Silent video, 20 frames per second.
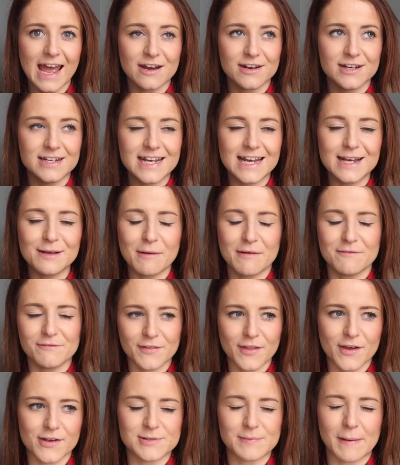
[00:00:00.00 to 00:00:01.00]
and I nearly went
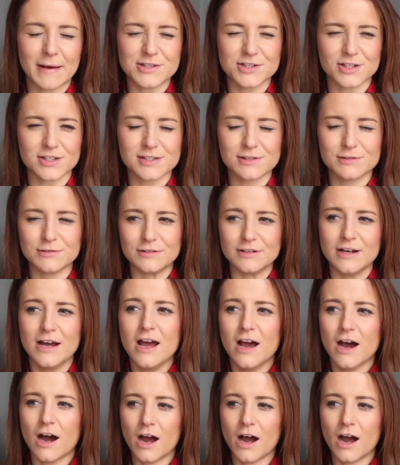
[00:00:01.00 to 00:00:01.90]
for those, but I just thought